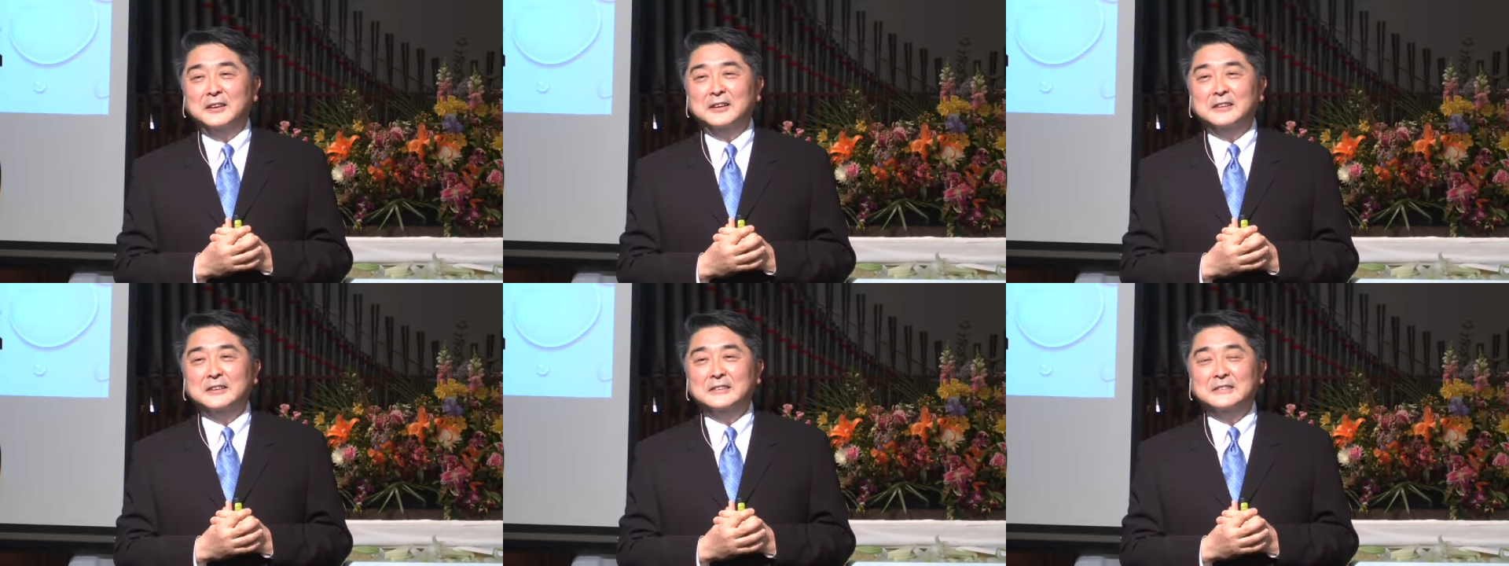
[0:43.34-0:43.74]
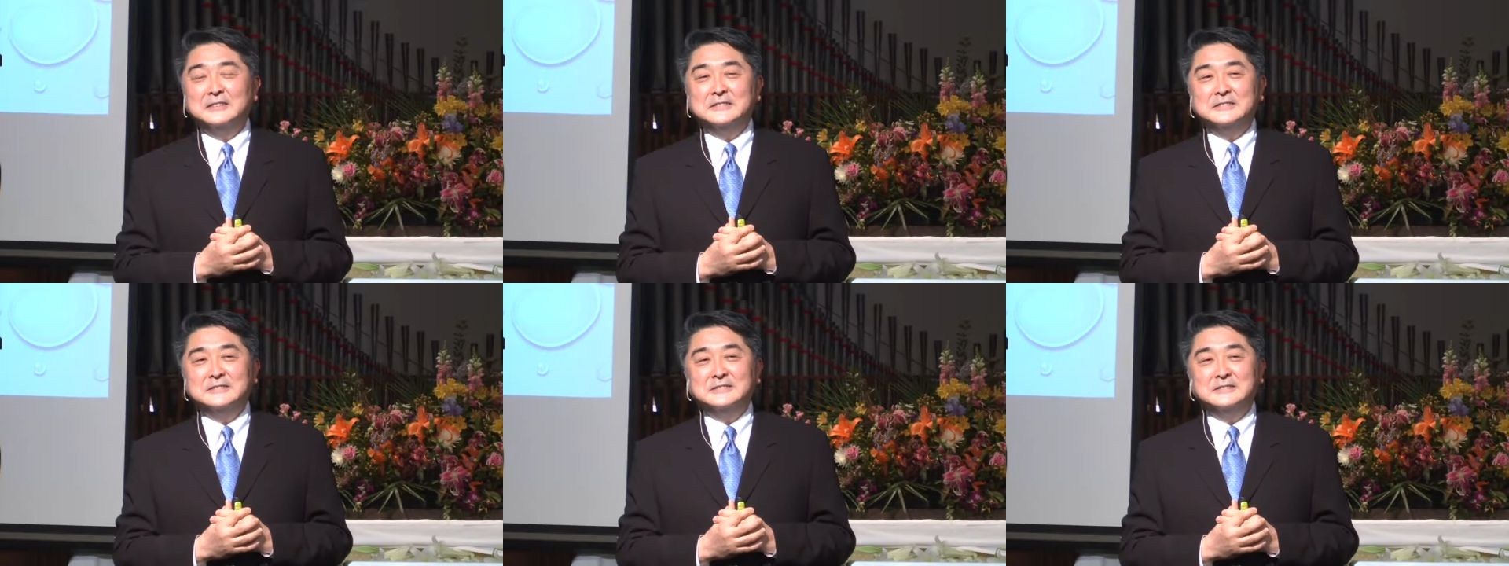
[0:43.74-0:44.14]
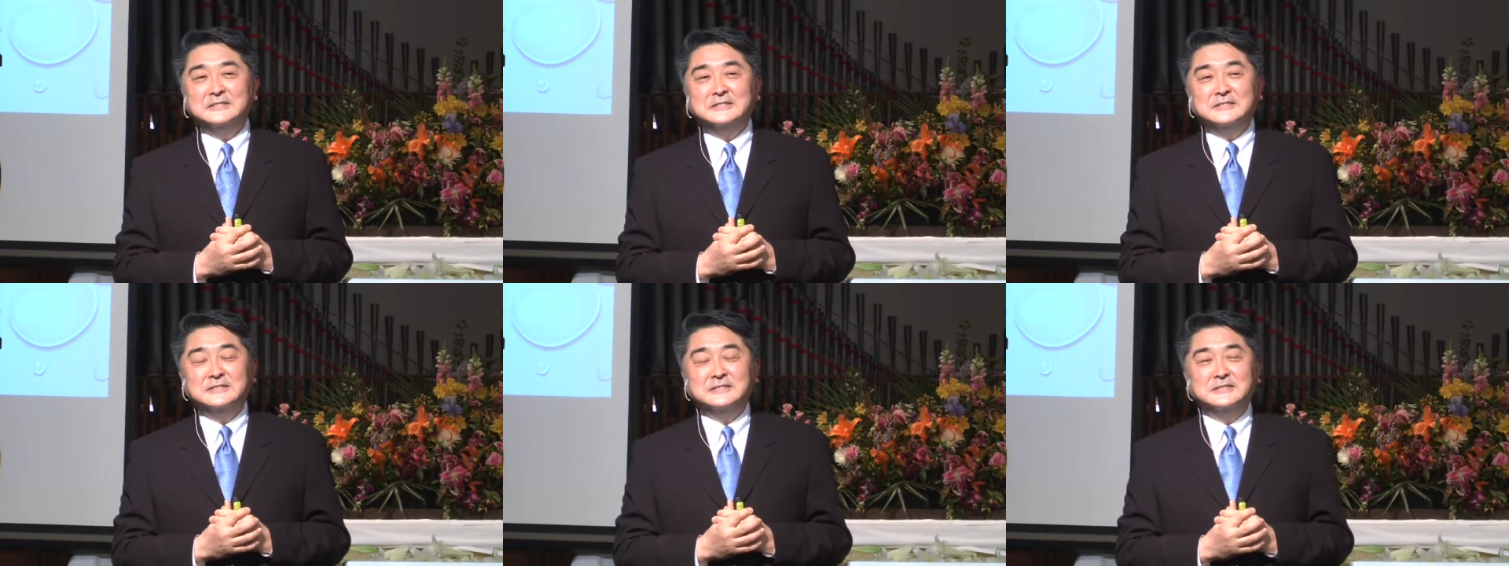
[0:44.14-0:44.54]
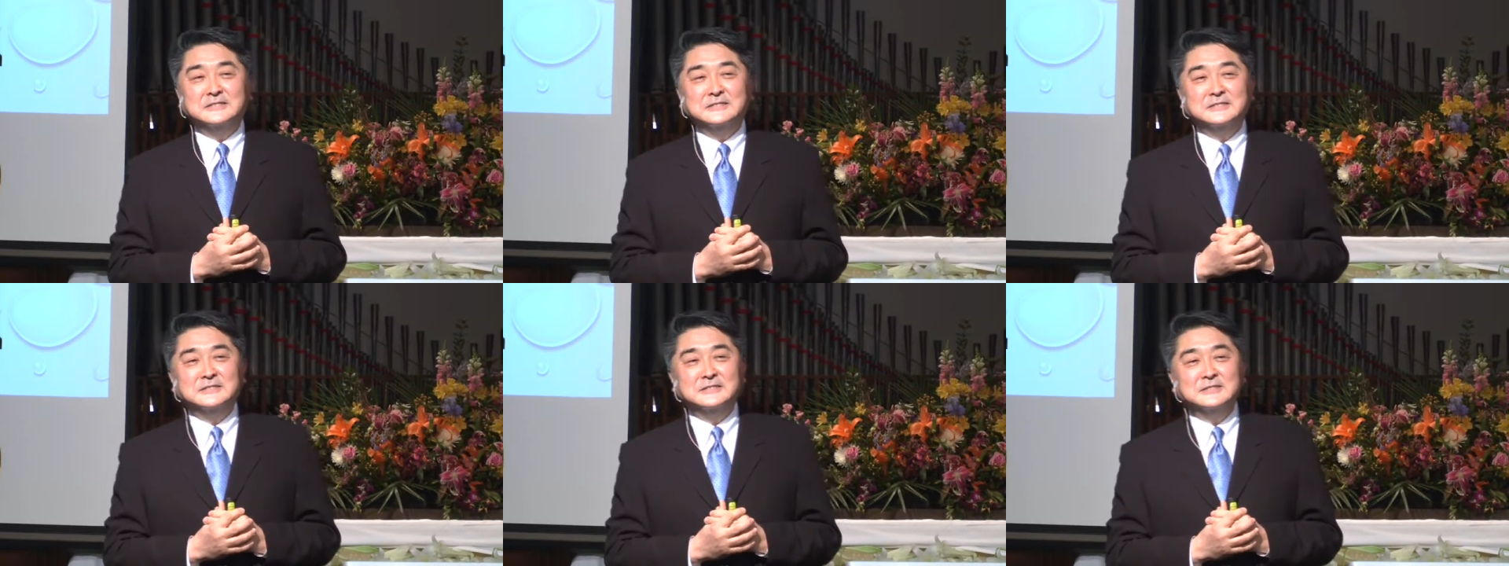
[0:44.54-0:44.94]

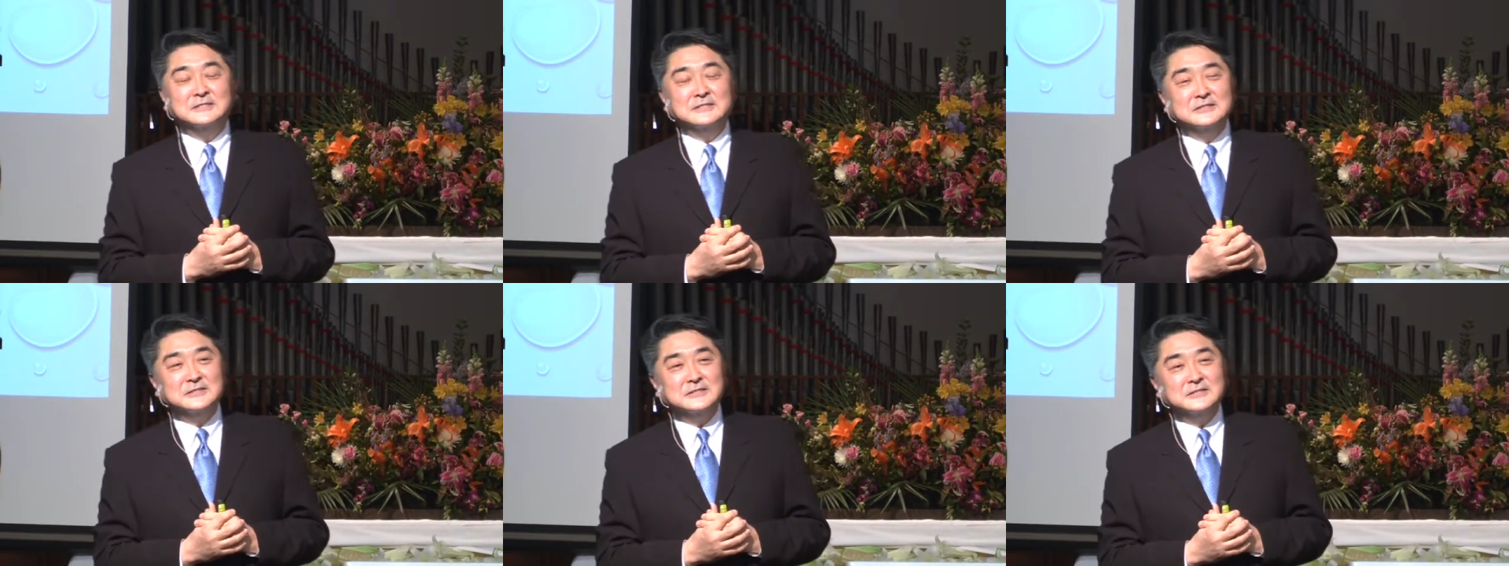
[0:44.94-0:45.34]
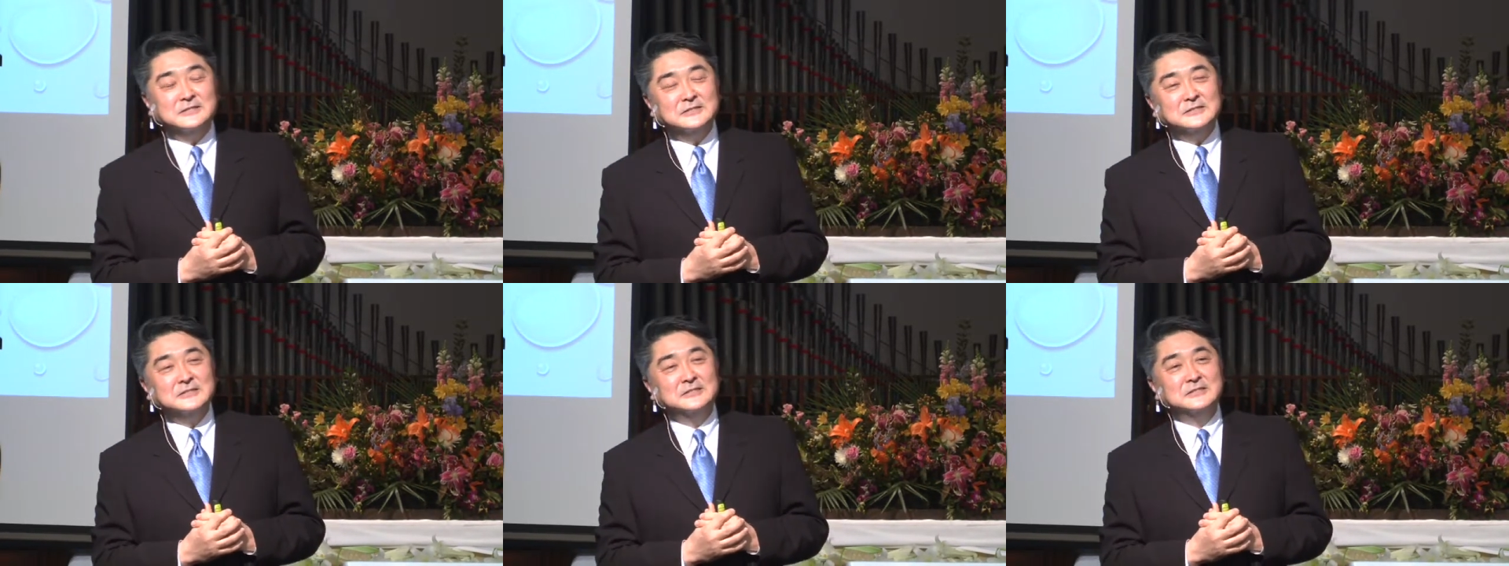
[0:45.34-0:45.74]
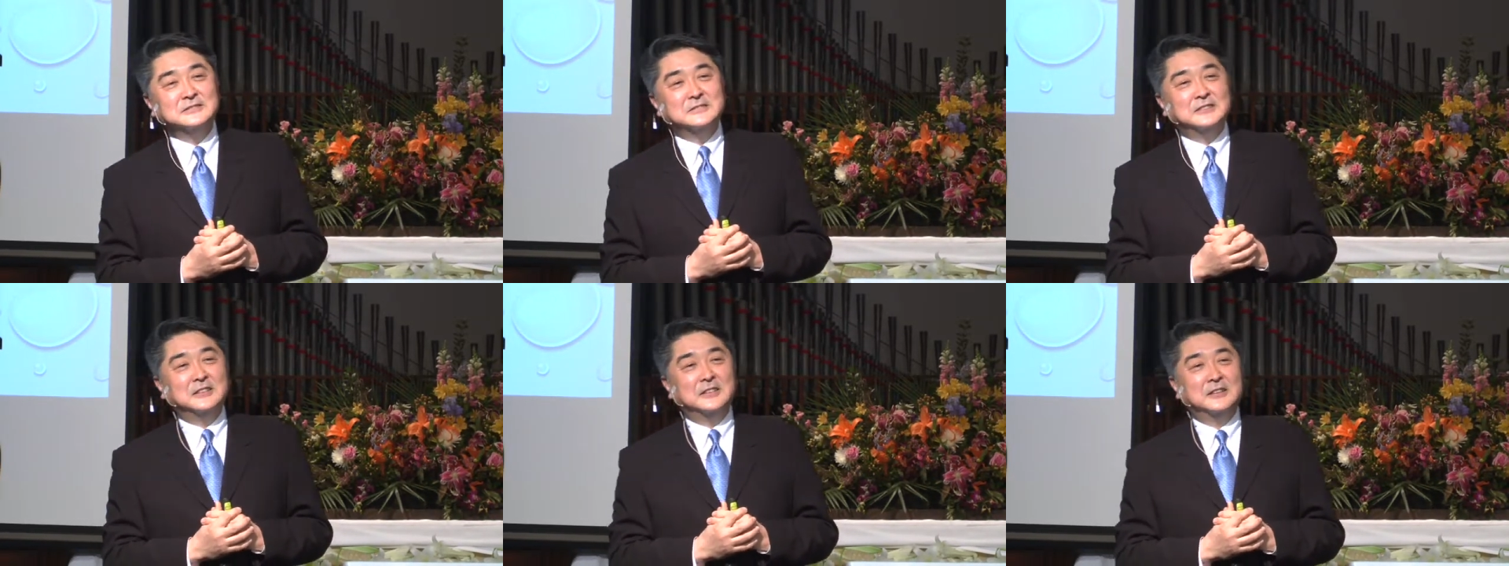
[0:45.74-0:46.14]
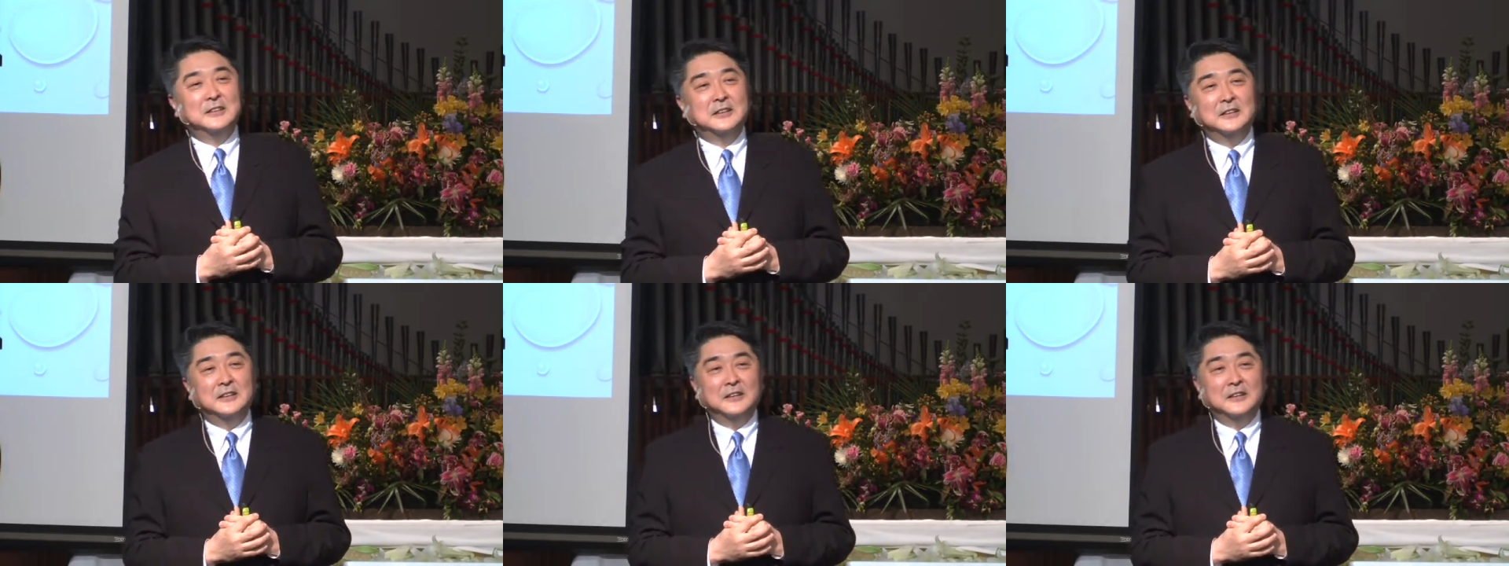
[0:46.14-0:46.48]
No one is speaking in this clip.